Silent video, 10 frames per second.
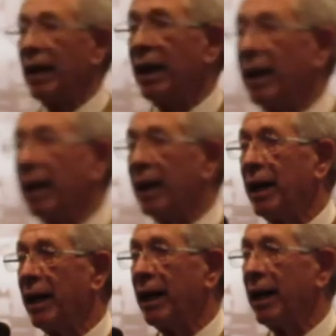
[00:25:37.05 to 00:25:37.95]

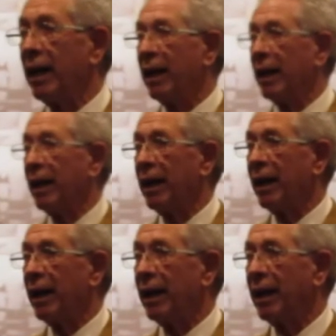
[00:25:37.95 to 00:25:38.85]
We've reached
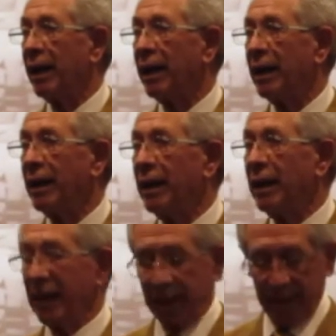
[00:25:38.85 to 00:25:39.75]
half past, so...